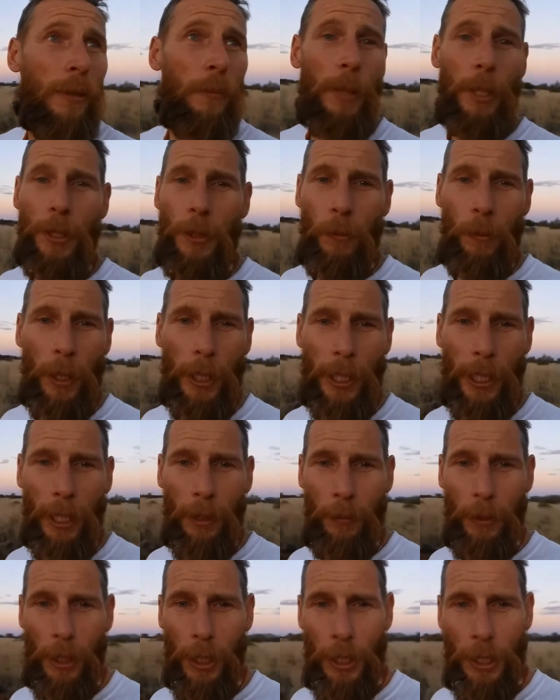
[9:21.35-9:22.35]
Imagine waking
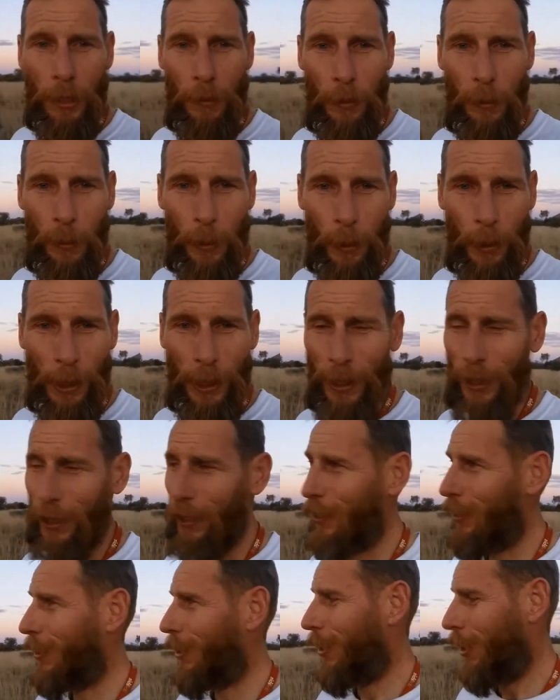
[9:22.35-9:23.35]
up to this every morning.
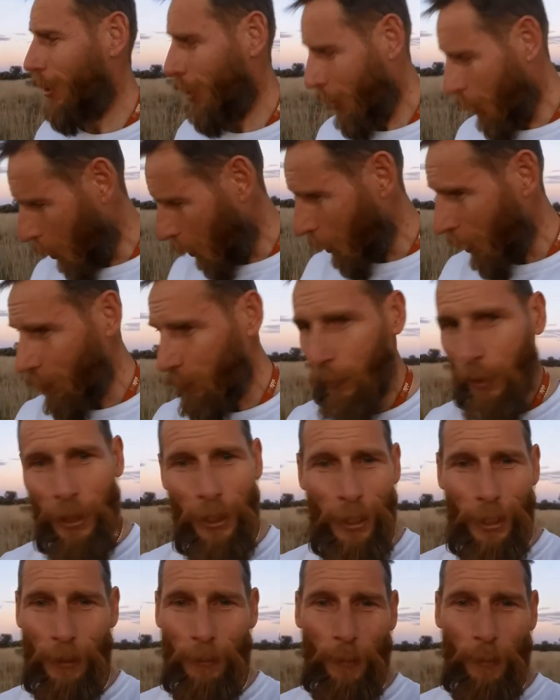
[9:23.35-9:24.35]
What would have